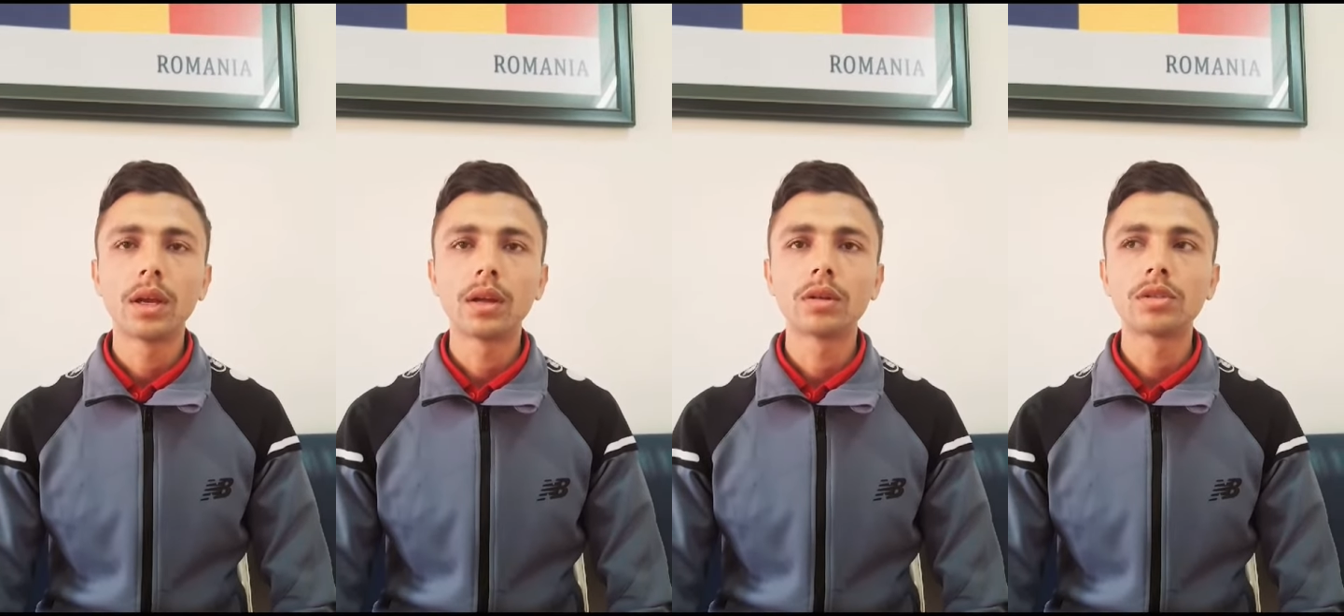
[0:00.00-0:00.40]

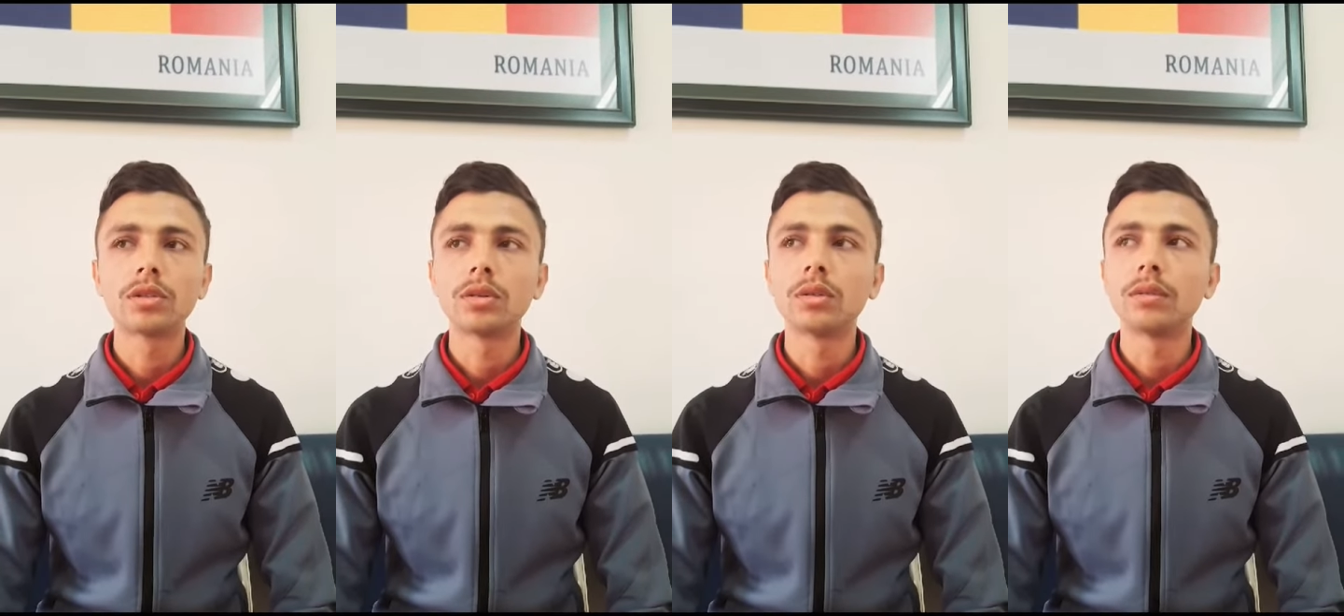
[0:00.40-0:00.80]
And
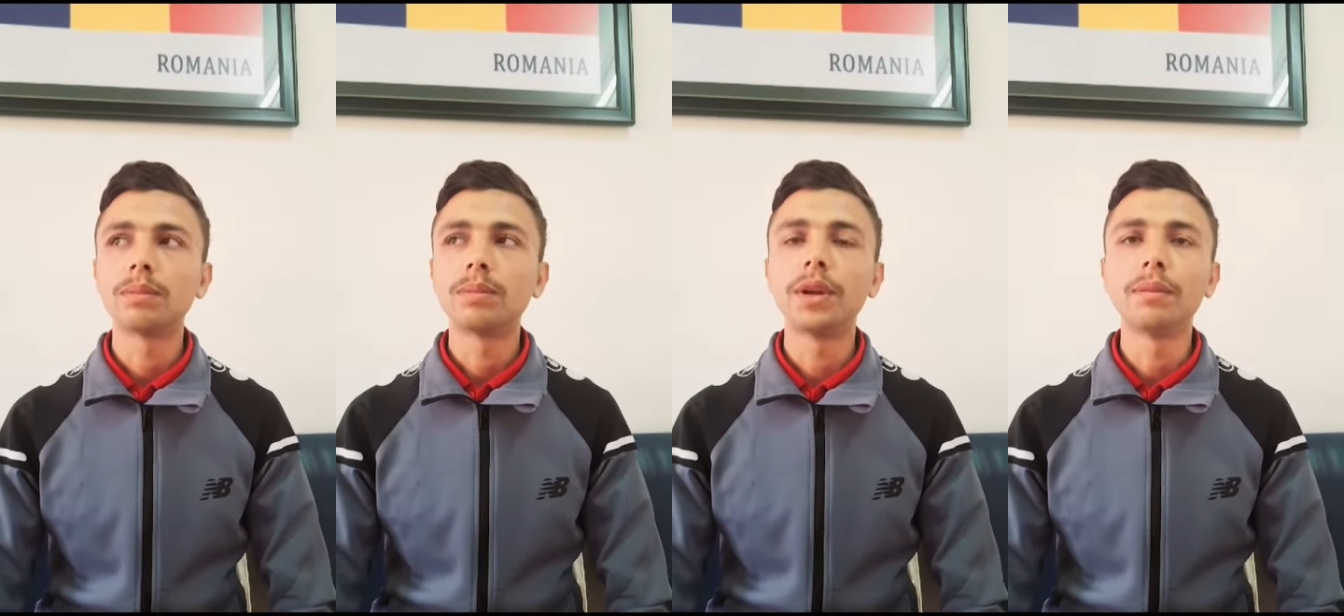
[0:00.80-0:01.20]
also
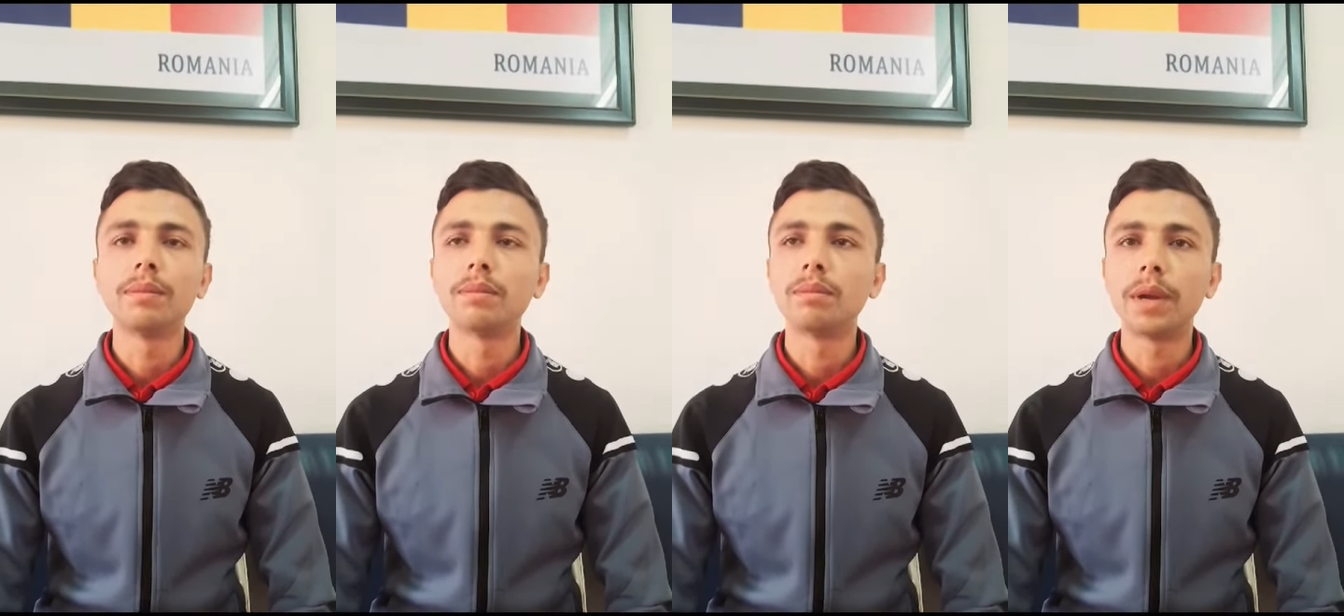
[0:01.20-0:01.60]

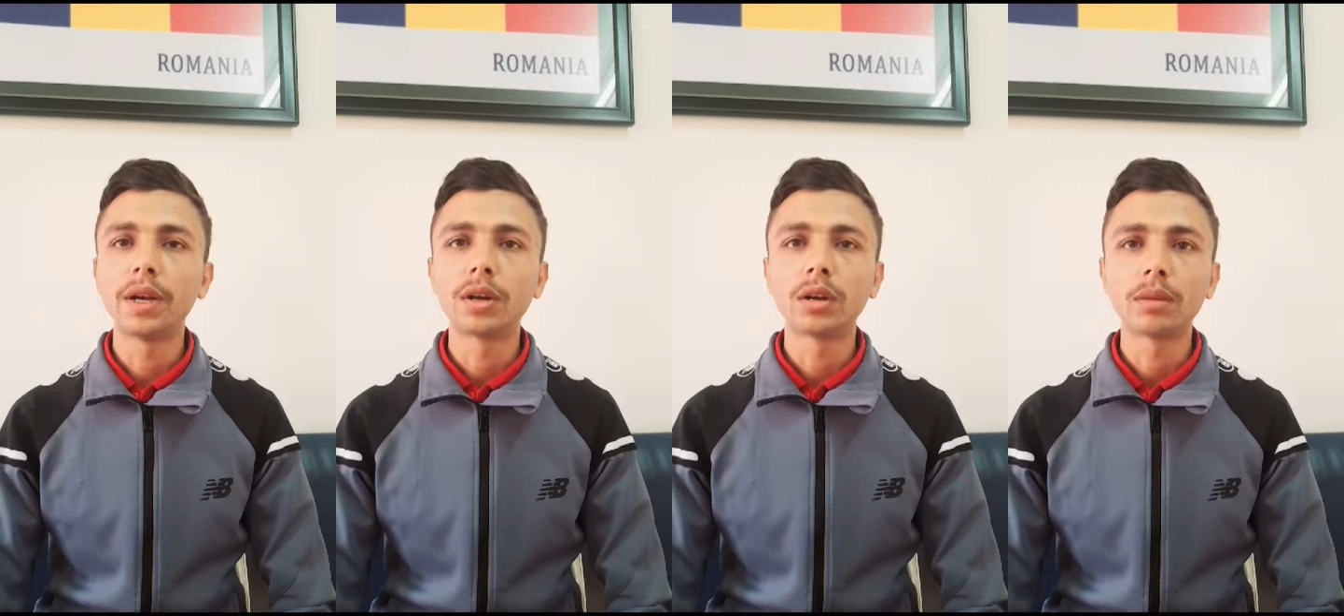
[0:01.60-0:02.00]

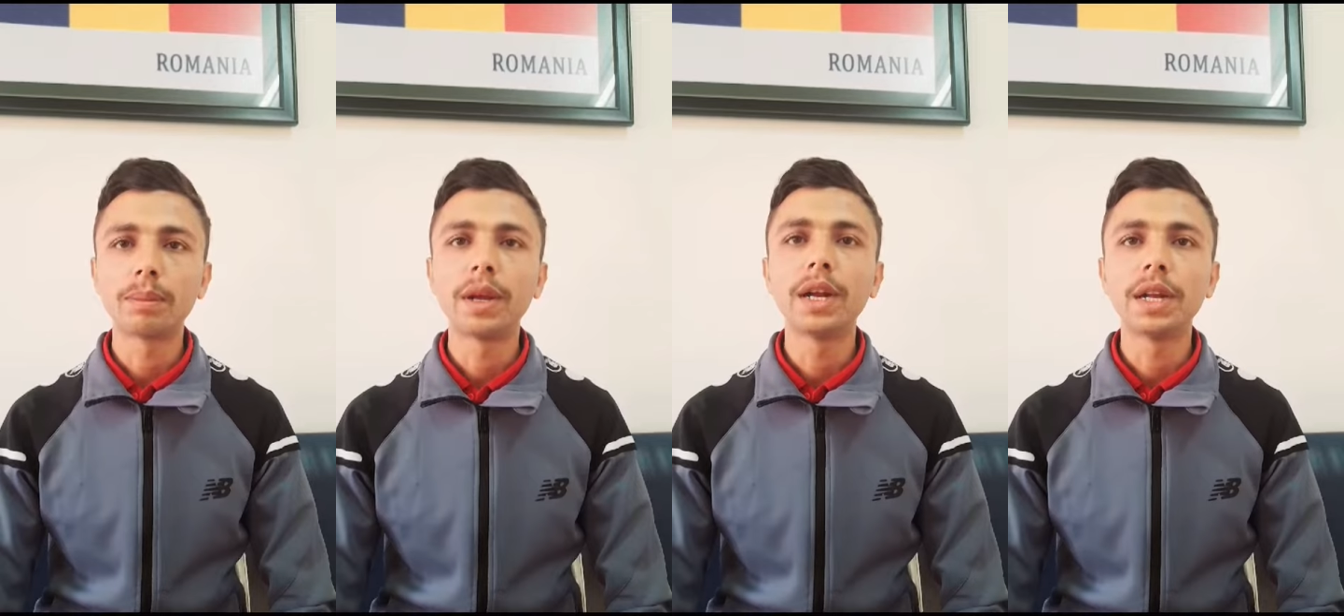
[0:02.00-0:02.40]

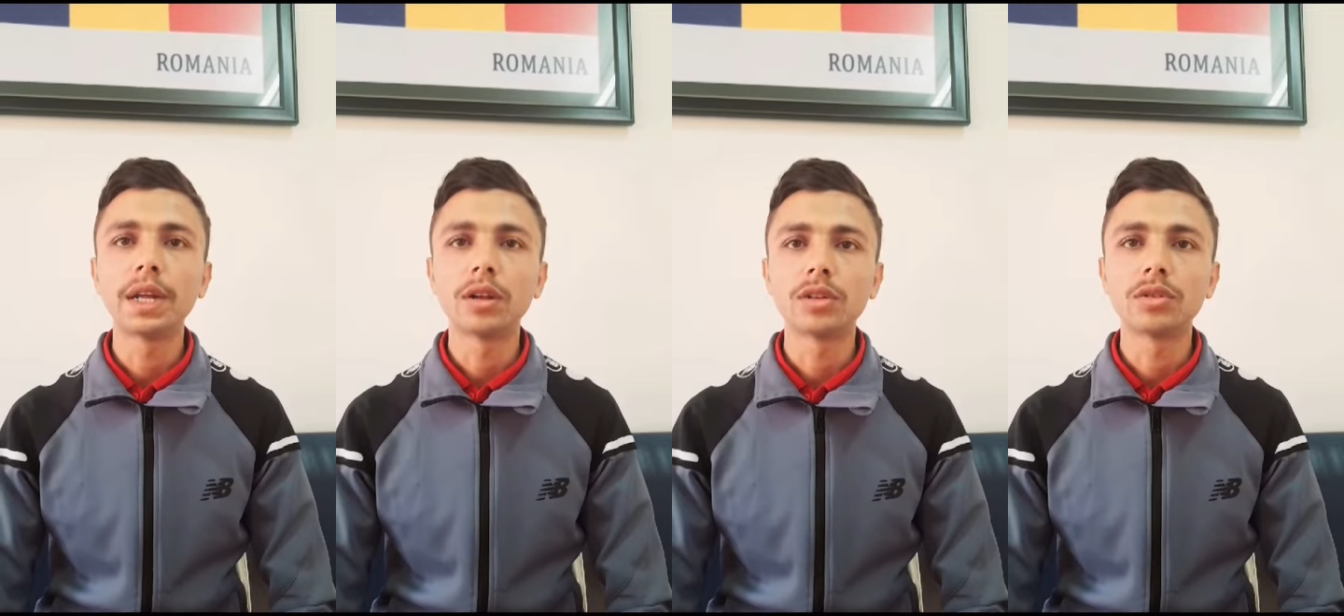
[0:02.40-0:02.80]
painting
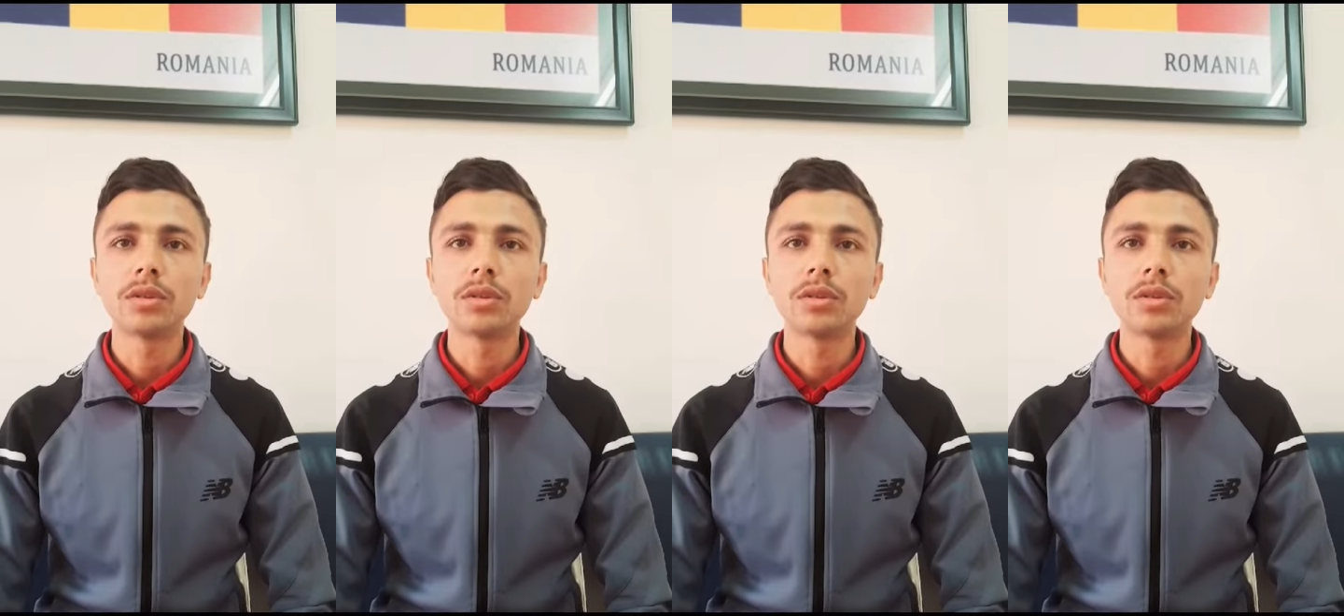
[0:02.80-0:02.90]
also.